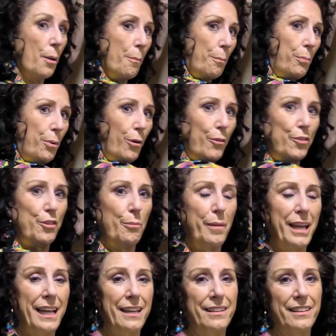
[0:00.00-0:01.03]
Put them
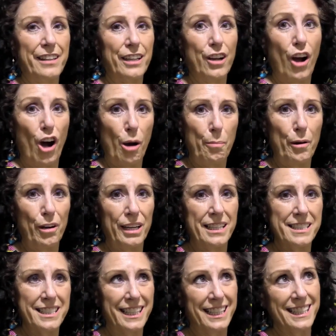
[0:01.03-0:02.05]
in, the car
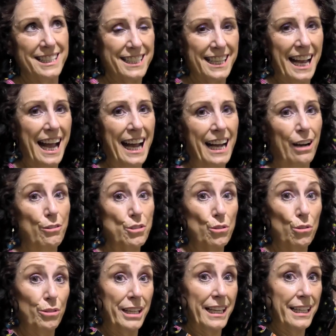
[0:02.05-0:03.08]
parking ticket to get out,
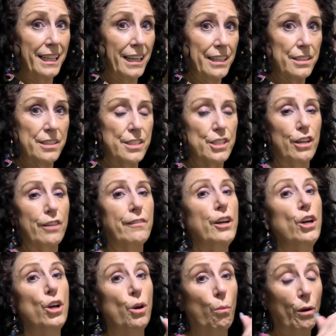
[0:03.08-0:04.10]
all that kind of stuff.
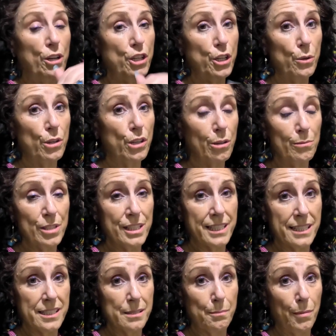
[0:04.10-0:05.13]
When you come to
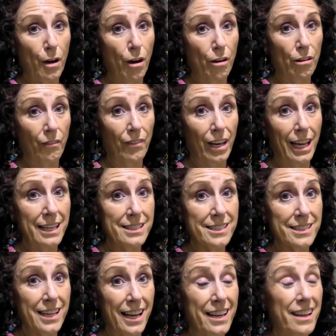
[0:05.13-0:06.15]
disembark on the
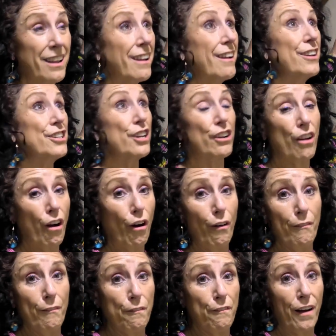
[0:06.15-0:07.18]
last day, you
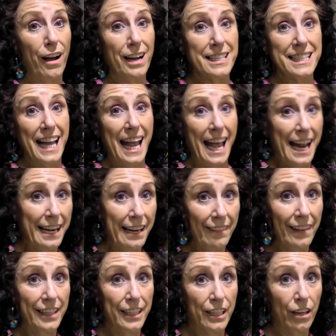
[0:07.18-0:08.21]
can't find
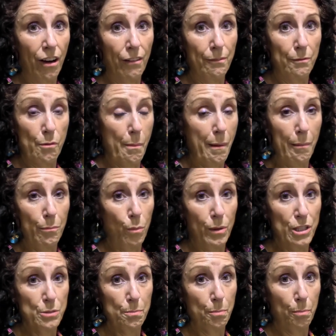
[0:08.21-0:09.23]
anything. You can't remember
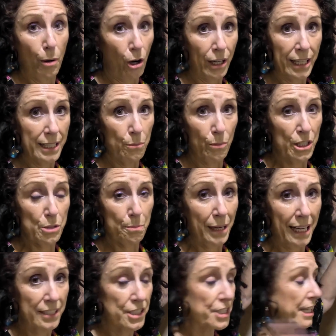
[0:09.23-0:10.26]
which pocket and which
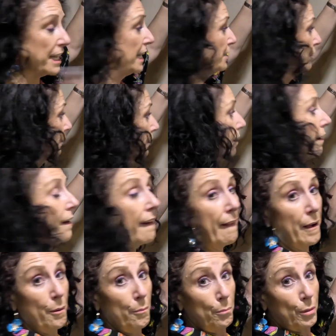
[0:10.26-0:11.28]
pants you had on.
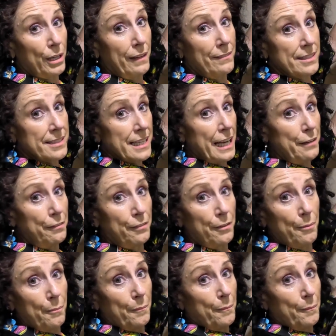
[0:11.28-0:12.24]
Put it in the safe.